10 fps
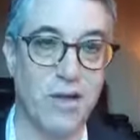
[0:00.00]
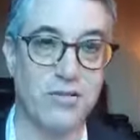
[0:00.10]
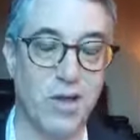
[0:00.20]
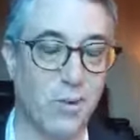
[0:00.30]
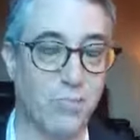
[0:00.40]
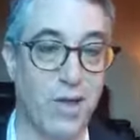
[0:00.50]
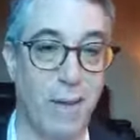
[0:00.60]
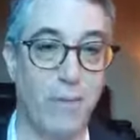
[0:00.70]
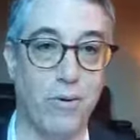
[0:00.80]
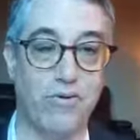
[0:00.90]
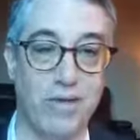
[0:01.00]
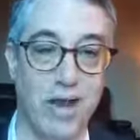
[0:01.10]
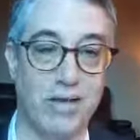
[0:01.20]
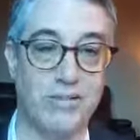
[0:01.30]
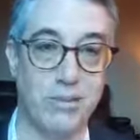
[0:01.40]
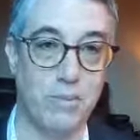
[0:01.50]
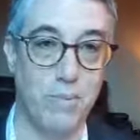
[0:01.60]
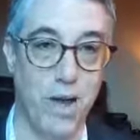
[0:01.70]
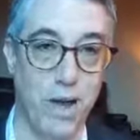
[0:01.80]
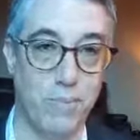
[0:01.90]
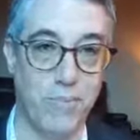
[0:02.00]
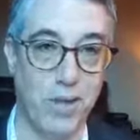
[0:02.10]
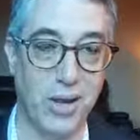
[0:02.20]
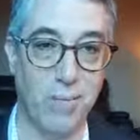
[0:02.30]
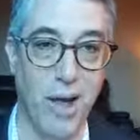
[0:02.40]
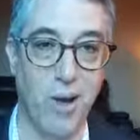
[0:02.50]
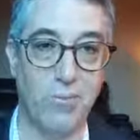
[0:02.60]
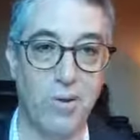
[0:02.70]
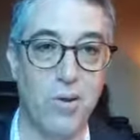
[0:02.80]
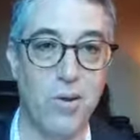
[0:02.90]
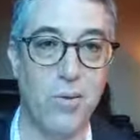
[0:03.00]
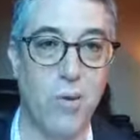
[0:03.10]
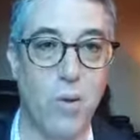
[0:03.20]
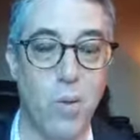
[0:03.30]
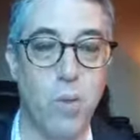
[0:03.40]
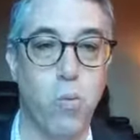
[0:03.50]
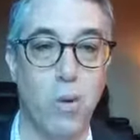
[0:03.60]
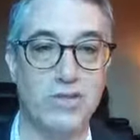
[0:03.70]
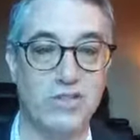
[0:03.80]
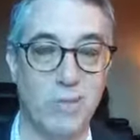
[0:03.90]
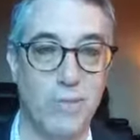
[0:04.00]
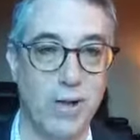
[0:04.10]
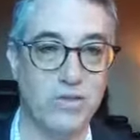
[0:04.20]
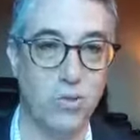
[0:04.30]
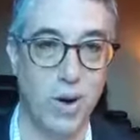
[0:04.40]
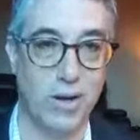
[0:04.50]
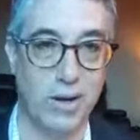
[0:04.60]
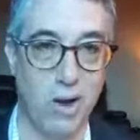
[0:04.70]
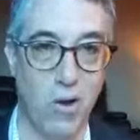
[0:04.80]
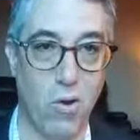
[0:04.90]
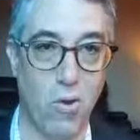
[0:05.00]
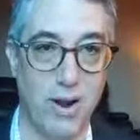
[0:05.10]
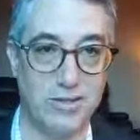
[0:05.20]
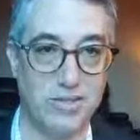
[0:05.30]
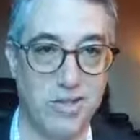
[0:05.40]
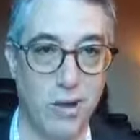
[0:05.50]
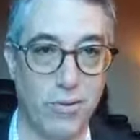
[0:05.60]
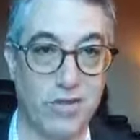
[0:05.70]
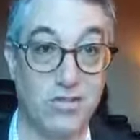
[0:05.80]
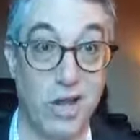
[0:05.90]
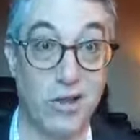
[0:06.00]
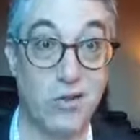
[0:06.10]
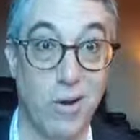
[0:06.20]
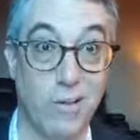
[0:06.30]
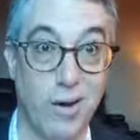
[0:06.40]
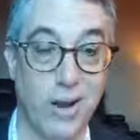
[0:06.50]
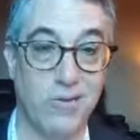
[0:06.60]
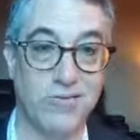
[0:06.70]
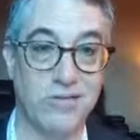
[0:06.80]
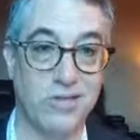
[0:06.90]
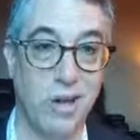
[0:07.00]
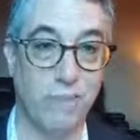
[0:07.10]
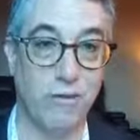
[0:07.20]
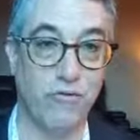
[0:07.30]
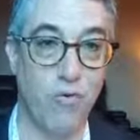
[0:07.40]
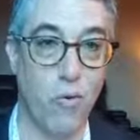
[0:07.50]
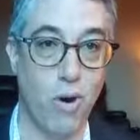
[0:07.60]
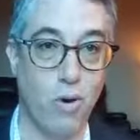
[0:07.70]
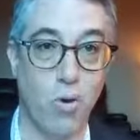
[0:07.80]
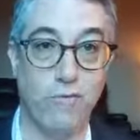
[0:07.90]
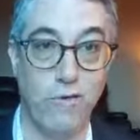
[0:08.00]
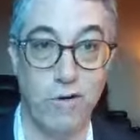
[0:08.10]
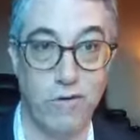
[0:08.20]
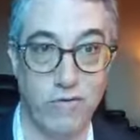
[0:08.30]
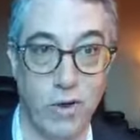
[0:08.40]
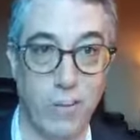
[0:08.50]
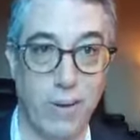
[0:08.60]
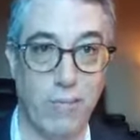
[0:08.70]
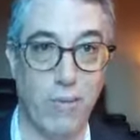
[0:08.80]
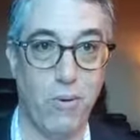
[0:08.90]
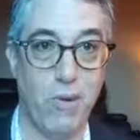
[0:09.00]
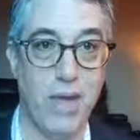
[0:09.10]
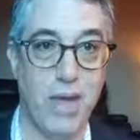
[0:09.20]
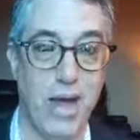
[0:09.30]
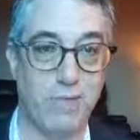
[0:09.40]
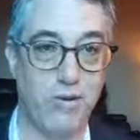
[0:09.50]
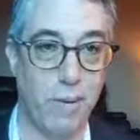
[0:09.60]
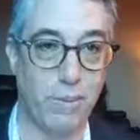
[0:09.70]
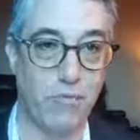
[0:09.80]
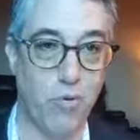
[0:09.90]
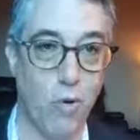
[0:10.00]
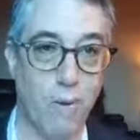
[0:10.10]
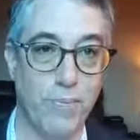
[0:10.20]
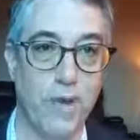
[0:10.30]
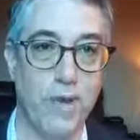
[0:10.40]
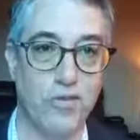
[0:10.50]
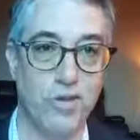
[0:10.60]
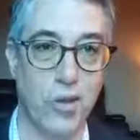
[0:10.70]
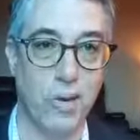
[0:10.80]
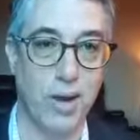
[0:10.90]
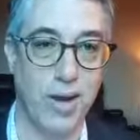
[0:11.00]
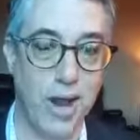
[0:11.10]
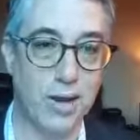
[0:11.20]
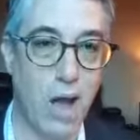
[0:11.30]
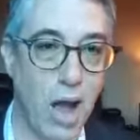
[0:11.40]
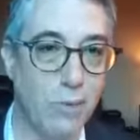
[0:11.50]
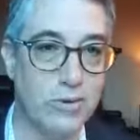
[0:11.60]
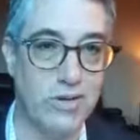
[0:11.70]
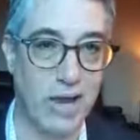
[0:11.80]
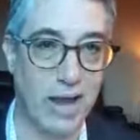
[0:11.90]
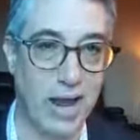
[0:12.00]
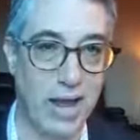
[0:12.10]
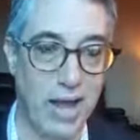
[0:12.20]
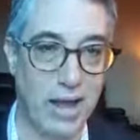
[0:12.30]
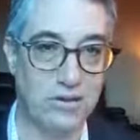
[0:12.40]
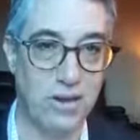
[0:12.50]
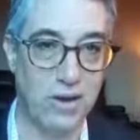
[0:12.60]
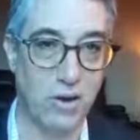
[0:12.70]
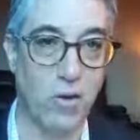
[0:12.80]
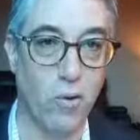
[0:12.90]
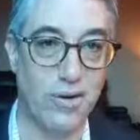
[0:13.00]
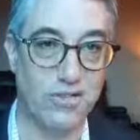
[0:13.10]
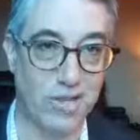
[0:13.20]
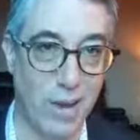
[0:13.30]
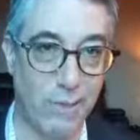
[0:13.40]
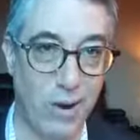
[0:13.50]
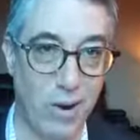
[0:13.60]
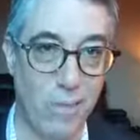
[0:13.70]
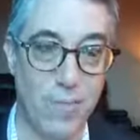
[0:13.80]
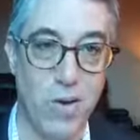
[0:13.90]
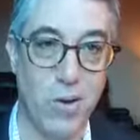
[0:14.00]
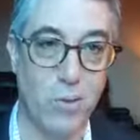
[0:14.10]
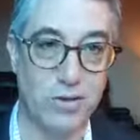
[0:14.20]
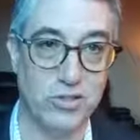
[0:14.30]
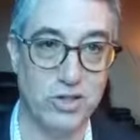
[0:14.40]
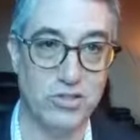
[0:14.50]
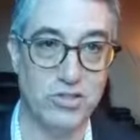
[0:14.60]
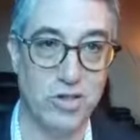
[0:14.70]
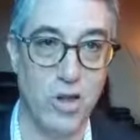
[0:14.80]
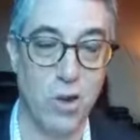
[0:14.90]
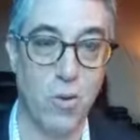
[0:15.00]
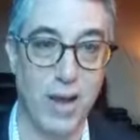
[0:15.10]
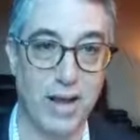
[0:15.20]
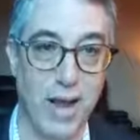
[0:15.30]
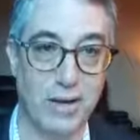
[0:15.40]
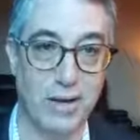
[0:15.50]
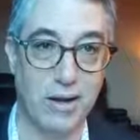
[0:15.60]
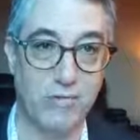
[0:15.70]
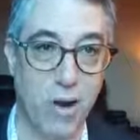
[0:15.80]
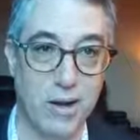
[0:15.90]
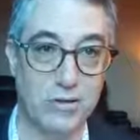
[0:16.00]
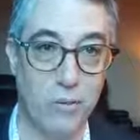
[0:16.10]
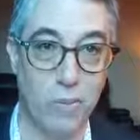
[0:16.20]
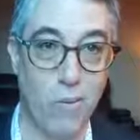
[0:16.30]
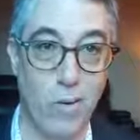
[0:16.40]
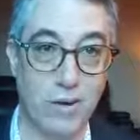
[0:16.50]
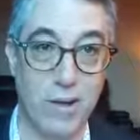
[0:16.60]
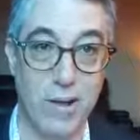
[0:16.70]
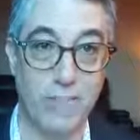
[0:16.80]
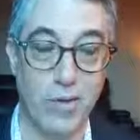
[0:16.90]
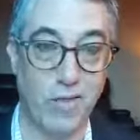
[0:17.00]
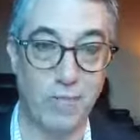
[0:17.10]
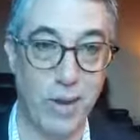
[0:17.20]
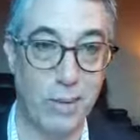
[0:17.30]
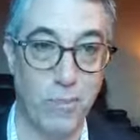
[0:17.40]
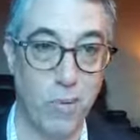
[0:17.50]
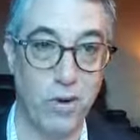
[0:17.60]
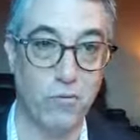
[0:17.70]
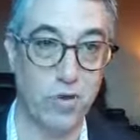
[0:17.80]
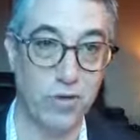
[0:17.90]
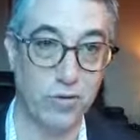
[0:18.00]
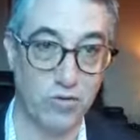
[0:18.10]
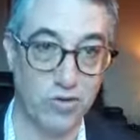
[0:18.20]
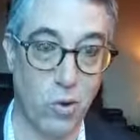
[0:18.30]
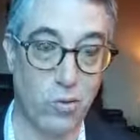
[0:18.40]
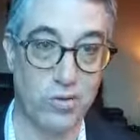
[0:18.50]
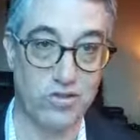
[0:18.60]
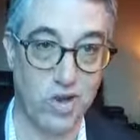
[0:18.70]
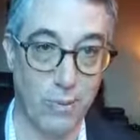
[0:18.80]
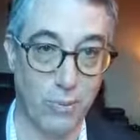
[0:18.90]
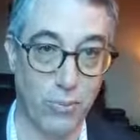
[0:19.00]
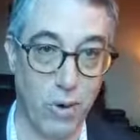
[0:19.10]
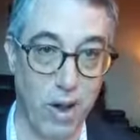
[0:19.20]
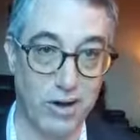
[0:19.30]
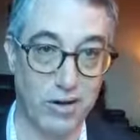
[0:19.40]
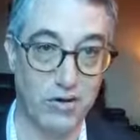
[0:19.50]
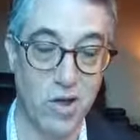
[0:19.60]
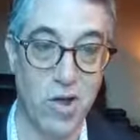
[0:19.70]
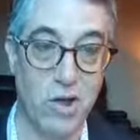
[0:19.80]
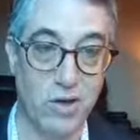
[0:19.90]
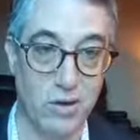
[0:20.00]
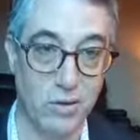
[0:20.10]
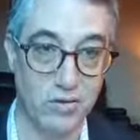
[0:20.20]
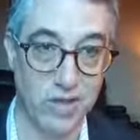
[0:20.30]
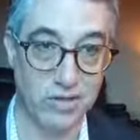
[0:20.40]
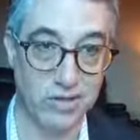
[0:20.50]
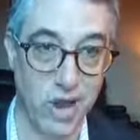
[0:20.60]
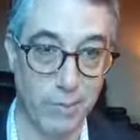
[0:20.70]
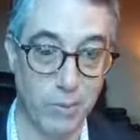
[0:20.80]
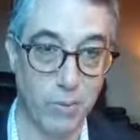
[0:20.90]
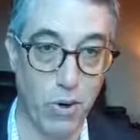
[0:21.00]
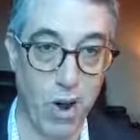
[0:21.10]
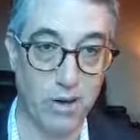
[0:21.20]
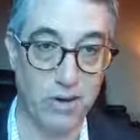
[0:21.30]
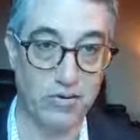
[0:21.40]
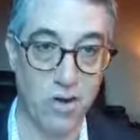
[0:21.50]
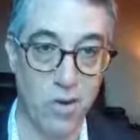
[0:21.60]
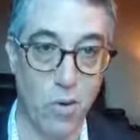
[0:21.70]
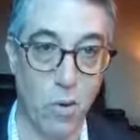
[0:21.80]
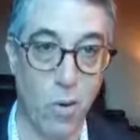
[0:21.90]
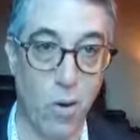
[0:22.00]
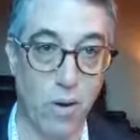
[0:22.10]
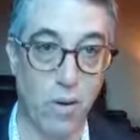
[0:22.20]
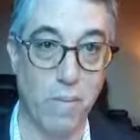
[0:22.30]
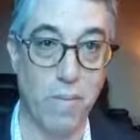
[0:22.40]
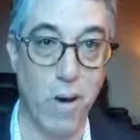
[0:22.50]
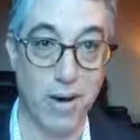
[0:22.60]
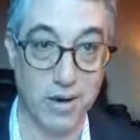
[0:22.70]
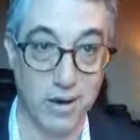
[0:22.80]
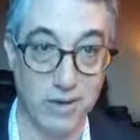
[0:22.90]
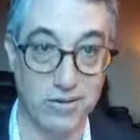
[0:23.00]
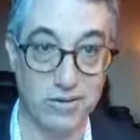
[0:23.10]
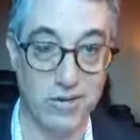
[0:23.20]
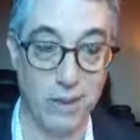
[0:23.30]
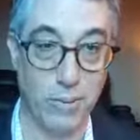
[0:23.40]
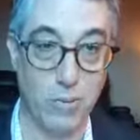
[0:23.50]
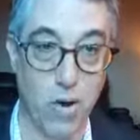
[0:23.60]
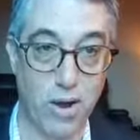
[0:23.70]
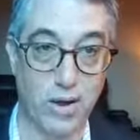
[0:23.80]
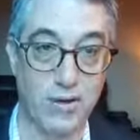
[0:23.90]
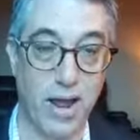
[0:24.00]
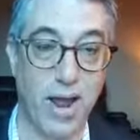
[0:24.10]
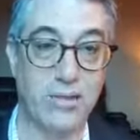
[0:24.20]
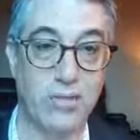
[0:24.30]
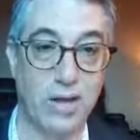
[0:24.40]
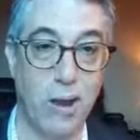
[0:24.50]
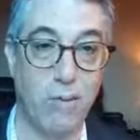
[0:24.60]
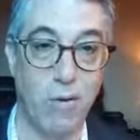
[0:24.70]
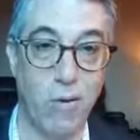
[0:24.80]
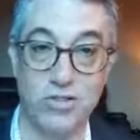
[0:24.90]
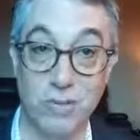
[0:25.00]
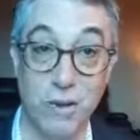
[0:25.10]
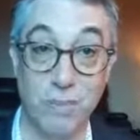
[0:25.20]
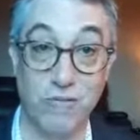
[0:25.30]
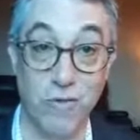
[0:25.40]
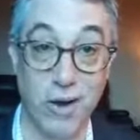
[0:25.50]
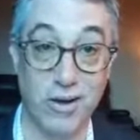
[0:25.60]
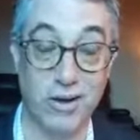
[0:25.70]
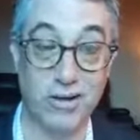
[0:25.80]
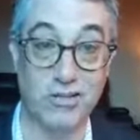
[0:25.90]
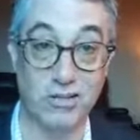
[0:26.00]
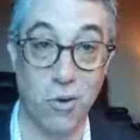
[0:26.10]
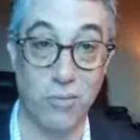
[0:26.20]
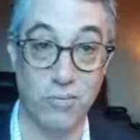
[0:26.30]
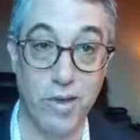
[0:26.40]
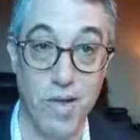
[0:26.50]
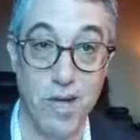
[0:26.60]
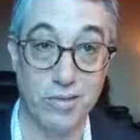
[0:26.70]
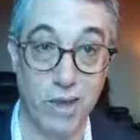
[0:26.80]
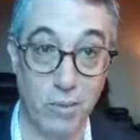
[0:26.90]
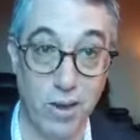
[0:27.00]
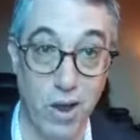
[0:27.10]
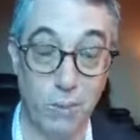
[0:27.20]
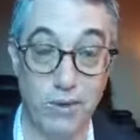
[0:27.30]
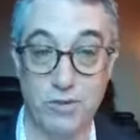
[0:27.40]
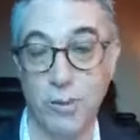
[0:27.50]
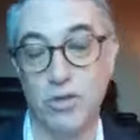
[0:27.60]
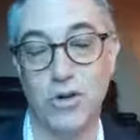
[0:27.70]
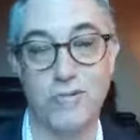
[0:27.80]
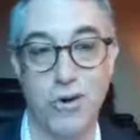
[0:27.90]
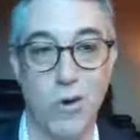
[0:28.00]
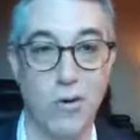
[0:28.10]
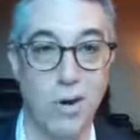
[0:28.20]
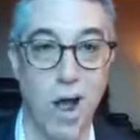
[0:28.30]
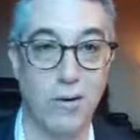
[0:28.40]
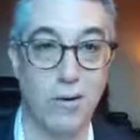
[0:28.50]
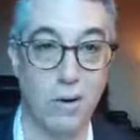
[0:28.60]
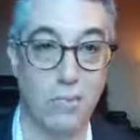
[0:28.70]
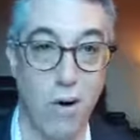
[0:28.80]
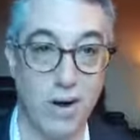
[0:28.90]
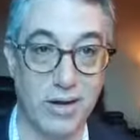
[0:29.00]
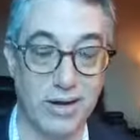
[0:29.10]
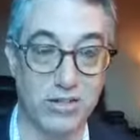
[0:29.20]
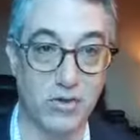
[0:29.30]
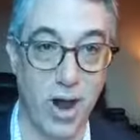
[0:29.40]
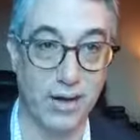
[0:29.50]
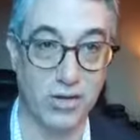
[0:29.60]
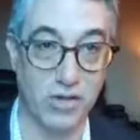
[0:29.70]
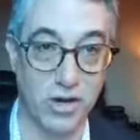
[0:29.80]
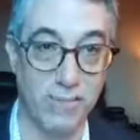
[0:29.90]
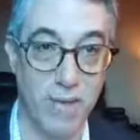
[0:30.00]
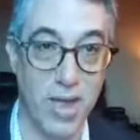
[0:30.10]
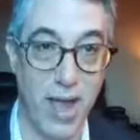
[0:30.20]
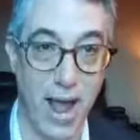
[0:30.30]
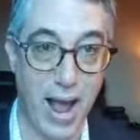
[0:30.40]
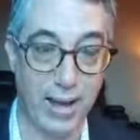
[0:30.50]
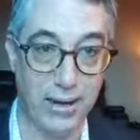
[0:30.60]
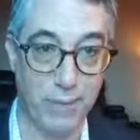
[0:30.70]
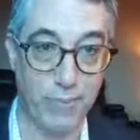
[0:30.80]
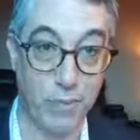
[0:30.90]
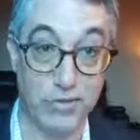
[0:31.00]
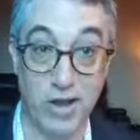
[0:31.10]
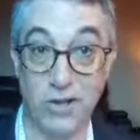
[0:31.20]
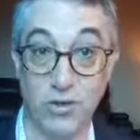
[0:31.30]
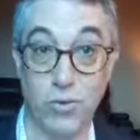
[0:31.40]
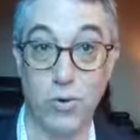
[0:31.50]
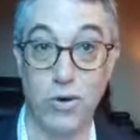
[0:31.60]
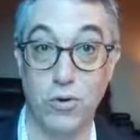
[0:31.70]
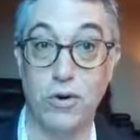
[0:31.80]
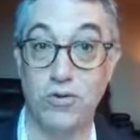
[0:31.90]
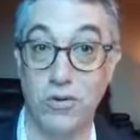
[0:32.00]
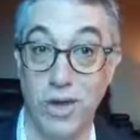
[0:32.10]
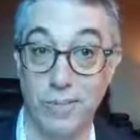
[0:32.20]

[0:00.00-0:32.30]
So that person has to um, think about what's the best way to go and sell this that nobody else has done before or very few people have done before. So again, I would take it as an early step here, which is to go and get an advisory board of people who've either sold this type of product, used this type of product, or are marketing this type of product. And then I would also maybe find a consultant that would help you, especially if you're not good at marketing strategy and implementation, or you could do the